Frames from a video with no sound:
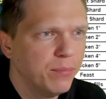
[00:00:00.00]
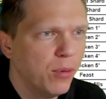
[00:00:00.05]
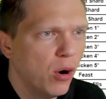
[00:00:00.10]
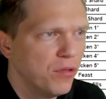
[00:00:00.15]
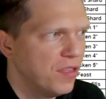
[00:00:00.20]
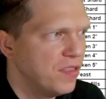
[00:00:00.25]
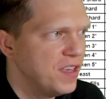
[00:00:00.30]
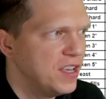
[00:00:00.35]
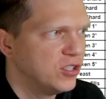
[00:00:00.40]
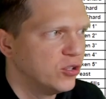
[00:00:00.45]

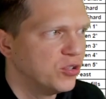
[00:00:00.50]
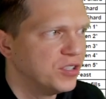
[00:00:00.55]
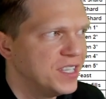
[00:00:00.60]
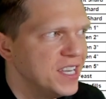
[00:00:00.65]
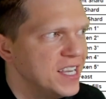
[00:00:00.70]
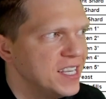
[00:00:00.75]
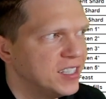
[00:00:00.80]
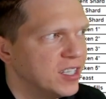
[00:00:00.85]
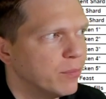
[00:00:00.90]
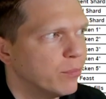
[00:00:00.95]
Both of these are
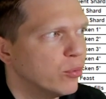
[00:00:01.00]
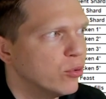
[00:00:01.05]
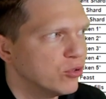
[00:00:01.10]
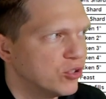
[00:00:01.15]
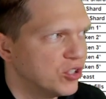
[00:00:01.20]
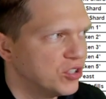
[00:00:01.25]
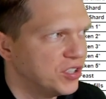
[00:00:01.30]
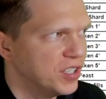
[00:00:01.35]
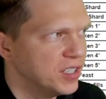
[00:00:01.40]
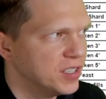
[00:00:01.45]
decent
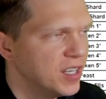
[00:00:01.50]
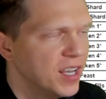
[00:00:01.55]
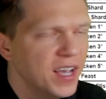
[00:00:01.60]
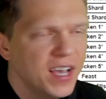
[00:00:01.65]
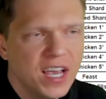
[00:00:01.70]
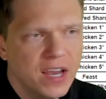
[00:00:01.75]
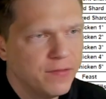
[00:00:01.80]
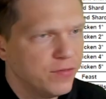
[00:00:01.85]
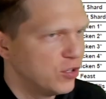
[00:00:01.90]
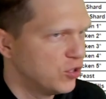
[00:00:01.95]
purchases
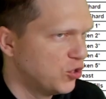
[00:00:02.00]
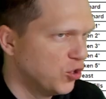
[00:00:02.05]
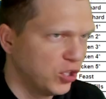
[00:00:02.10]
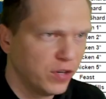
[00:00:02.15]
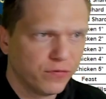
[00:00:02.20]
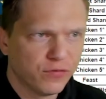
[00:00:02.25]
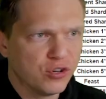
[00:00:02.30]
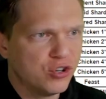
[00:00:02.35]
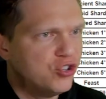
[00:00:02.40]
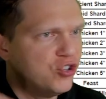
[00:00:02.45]
if you're just
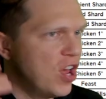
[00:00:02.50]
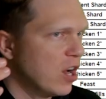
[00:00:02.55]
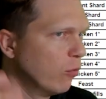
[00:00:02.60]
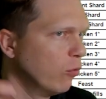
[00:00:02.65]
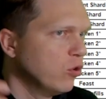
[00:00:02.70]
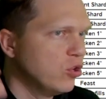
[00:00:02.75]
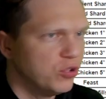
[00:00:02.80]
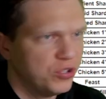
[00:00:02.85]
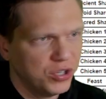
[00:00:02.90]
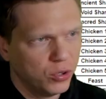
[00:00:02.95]
looking for
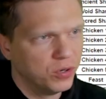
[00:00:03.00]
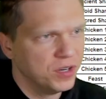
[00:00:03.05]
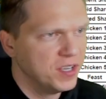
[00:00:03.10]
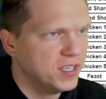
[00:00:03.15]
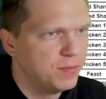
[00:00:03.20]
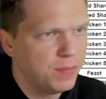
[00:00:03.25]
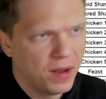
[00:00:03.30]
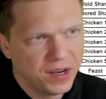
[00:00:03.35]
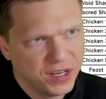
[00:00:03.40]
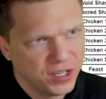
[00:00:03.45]
general utility
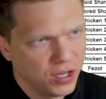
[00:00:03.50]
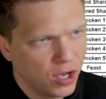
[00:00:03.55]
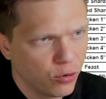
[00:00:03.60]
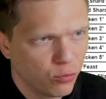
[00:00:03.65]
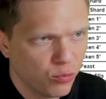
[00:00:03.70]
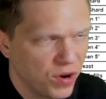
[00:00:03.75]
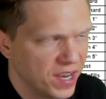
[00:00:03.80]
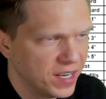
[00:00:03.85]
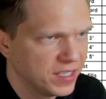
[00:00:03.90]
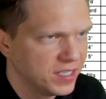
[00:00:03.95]
spending on
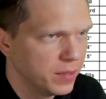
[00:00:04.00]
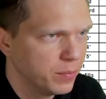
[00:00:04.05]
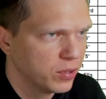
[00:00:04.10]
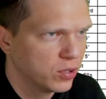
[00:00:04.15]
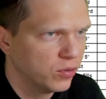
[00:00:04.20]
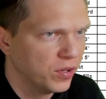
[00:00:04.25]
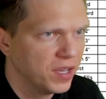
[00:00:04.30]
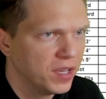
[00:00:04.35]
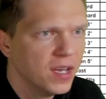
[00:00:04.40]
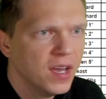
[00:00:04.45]
raid
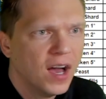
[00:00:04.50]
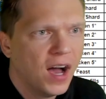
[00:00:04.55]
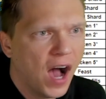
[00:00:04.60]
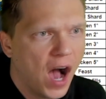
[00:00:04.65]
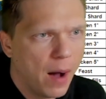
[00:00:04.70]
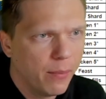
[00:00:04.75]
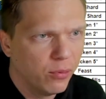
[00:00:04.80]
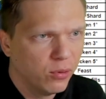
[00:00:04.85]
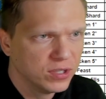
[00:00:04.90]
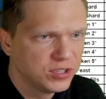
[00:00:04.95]
typically.
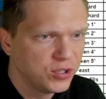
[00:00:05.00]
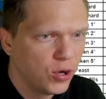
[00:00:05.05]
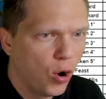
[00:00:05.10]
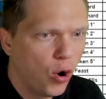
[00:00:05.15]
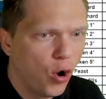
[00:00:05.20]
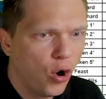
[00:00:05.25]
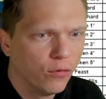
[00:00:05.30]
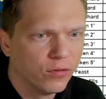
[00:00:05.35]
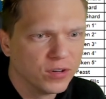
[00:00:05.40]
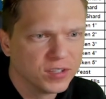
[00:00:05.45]
Uh, but let's
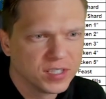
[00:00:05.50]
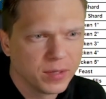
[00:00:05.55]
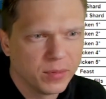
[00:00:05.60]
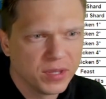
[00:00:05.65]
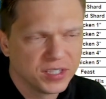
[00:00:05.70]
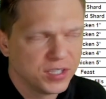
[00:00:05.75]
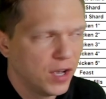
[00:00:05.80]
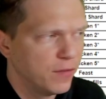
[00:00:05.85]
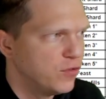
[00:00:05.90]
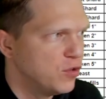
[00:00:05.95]
go over some of
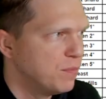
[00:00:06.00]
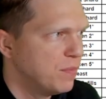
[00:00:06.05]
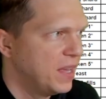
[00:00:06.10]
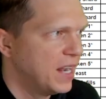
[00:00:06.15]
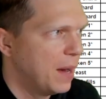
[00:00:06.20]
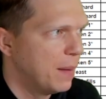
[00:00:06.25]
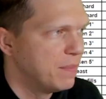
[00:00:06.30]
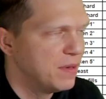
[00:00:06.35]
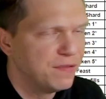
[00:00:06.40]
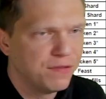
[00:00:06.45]
the stuff you may
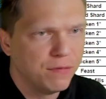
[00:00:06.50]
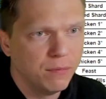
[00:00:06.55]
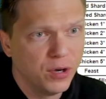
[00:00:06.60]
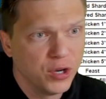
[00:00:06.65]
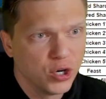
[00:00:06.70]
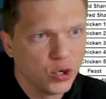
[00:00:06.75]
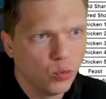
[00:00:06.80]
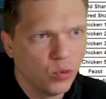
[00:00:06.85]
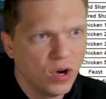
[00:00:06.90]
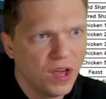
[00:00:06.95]
not be
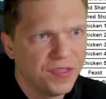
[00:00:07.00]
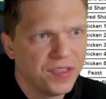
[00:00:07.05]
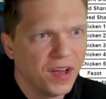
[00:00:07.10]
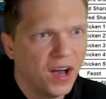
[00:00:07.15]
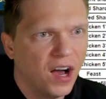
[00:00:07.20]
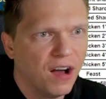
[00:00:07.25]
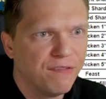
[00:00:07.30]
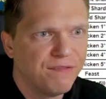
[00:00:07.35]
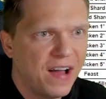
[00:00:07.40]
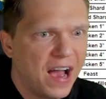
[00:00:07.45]
familiar with.
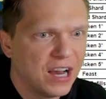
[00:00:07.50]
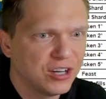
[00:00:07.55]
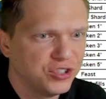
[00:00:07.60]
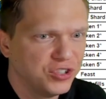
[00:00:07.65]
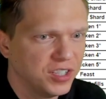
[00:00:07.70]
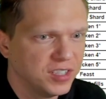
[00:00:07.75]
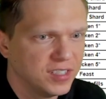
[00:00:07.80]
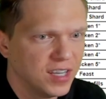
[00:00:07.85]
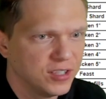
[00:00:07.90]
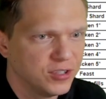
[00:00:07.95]
Uh, faction
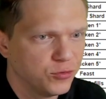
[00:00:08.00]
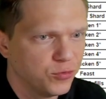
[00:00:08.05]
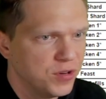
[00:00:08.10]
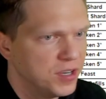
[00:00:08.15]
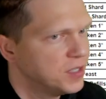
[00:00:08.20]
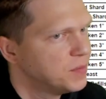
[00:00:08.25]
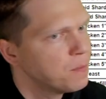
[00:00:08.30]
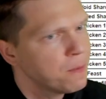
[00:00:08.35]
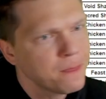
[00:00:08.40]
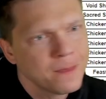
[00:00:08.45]

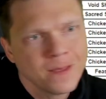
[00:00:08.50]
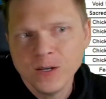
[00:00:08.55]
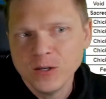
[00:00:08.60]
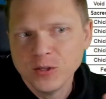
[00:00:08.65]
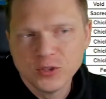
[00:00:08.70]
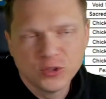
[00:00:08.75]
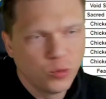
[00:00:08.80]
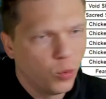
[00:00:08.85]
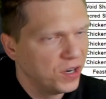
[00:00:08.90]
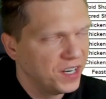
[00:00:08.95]
accessories,
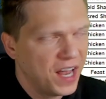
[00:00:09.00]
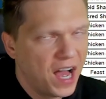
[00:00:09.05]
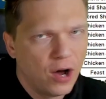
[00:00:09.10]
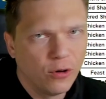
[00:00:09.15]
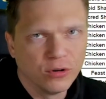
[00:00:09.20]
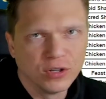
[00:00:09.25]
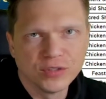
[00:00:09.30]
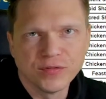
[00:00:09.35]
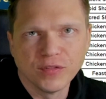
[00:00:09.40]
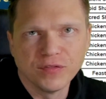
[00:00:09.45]

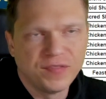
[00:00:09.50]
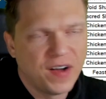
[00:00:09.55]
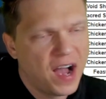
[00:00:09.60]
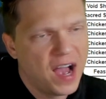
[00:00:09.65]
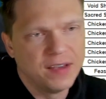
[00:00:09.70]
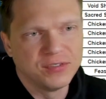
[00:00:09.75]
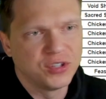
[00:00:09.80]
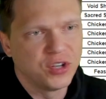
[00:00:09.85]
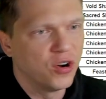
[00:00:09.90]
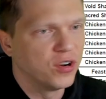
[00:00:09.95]
$20 for
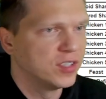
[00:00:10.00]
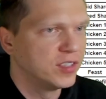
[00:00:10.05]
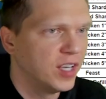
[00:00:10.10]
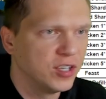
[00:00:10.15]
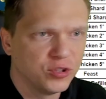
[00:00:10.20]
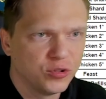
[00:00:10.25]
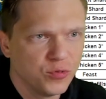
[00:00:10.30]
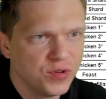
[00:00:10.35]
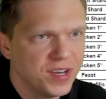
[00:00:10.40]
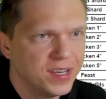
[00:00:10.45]
five star
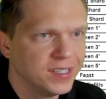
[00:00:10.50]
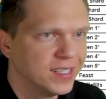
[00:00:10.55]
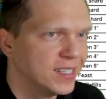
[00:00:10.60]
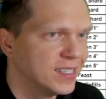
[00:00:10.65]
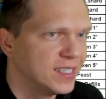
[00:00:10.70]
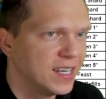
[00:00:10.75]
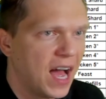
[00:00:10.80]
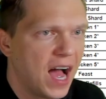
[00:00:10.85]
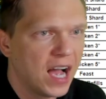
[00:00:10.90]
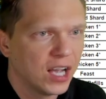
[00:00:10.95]
accessories
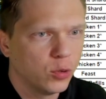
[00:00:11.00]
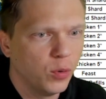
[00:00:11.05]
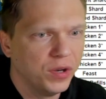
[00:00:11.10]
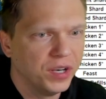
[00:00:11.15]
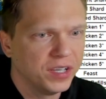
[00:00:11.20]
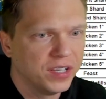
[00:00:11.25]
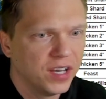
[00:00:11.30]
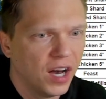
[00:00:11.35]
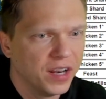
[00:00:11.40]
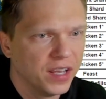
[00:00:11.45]
is not going
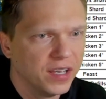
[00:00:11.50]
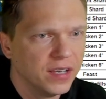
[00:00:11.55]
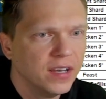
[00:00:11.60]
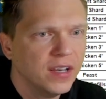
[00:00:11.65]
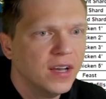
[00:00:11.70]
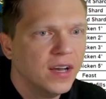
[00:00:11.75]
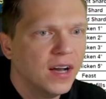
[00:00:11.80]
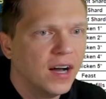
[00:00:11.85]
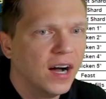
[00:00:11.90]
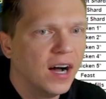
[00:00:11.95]
to cut it
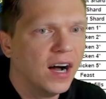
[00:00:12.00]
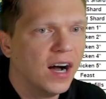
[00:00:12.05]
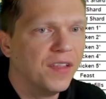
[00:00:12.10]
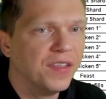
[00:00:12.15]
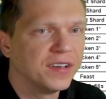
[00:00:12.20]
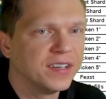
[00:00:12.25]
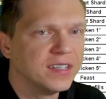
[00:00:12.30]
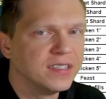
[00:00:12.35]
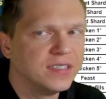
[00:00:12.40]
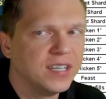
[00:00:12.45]
uh,
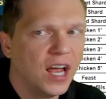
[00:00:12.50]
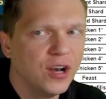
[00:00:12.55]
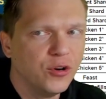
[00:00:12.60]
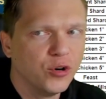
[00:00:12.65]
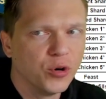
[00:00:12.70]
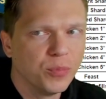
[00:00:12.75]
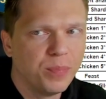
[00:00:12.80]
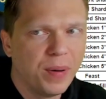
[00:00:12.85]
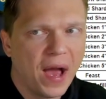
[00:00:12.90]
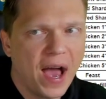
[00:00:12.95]
the
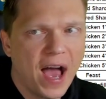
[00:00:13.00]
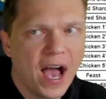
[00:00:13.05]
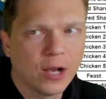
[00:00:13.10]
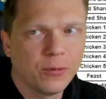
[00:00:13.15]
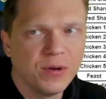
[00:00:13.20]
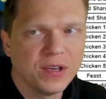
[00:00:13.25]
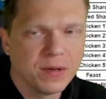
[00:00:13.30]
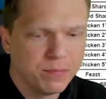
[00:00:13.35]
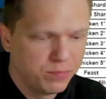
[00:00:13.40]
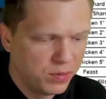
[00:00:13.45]
contender pack.
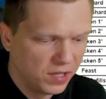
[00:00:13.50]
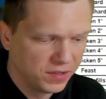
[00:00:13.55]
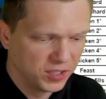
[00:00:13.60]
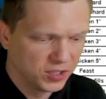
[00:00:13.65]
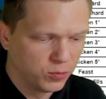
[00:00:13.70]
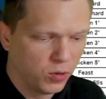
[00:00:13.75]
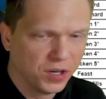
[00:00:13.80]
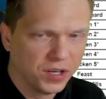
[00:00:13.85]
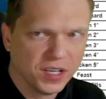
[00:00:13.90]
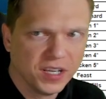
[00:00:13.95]
We can plug
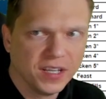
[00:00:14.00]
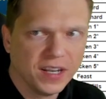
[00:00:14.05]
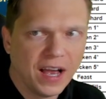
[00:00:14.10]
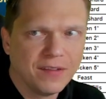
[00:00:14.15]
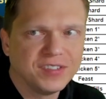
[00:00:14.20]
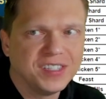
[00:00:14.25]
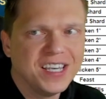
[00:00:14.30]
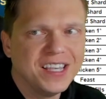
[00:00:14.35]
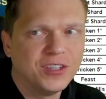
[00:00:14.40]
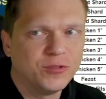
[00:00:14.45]
this one in.
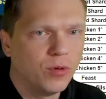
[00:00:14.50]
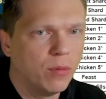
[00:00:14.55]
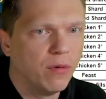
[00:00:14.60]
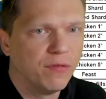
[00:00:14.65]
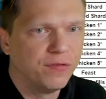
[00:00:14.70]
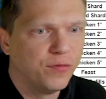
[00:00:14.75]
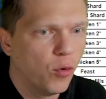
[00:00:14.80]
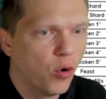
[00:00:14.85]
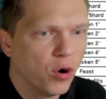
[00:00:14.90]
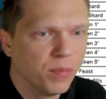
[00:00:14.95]
I've seen this one
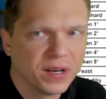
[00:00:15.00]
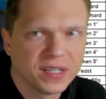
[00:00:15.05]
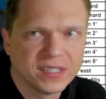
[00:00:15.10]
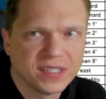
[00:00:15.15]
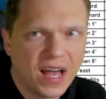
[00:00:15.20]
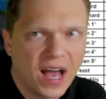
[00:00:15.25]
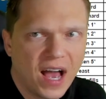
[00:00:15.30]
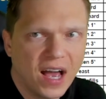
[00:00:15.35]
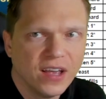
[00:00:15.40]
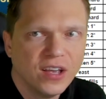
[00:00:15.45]
before, but it's
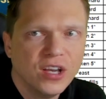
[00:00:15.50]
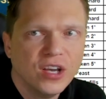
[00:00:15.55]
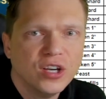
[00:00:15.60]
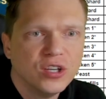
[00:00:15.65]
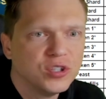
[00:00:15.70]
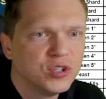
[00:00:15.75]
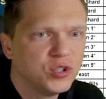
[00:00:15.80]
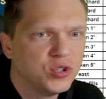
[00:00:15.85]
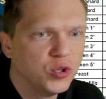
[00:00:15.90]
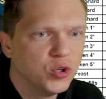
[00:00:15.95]
not
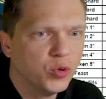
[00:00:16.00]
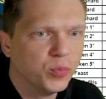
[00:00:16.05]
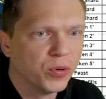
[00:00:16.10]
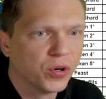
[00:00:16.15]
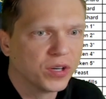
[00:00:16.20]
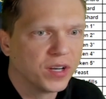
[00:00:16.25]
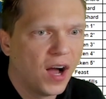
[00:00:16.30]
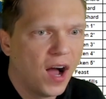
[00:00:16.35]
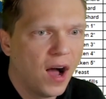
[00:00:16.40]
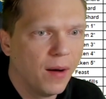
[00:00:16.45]
super
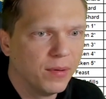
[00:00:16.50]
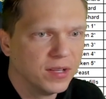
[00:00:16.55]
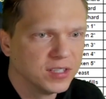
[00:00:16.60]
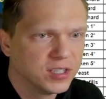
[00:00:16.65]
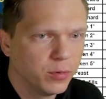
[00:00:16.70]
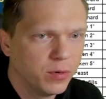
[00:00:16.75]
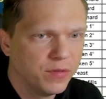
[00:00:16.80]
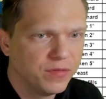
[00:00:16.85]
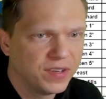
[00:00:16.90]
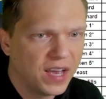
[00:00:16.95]
common.
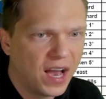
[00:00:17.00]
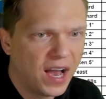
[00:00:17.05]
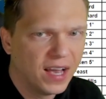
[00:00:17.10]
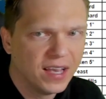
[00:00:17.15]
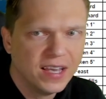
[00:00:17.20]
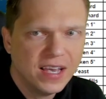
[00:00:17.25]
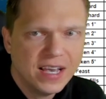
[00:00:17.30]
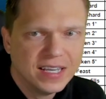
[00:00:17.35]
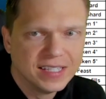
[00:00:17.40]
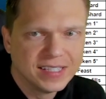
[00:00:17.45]
So we've
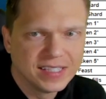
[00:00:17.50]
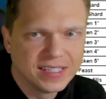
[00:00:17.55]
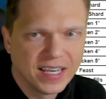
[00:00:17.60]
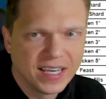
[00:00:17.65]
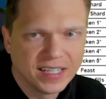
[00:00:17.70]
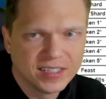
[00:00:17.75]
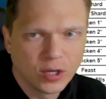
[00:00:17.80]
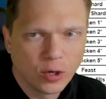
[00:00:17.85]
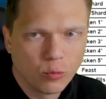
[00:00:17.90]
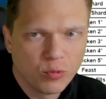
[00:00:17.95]
got
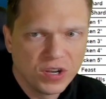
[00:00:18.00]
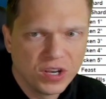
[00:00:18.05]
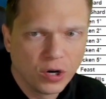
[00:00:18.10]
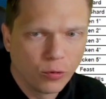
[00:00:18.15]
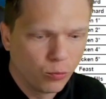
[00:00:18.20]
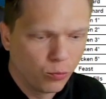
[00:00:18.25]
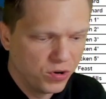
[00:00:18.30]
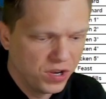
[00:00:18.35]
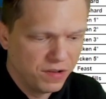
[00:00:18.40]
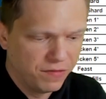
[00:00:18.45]
six arena
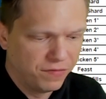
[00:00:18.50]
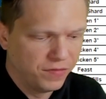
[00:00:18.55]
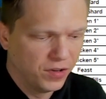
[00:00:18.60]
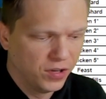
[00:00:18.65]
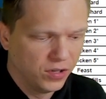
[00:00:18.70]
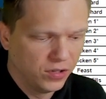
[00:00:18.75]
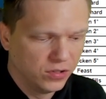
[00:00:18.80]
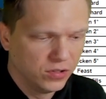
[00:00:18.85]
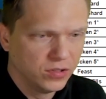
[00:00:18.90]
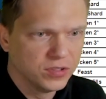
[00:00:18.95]

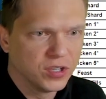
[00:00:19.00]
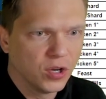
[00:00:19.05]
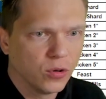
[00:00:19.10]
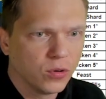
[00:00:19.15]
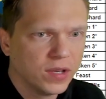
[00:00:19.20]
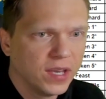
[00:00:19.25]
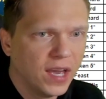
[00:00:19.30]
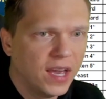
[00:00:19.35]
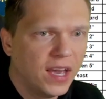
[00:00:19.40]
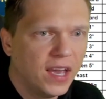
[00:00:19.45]
refills.
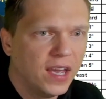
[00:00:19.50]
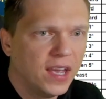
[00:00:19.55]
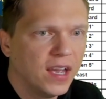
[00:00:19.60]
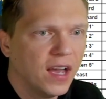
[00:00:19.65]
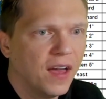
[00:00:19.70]
Okay.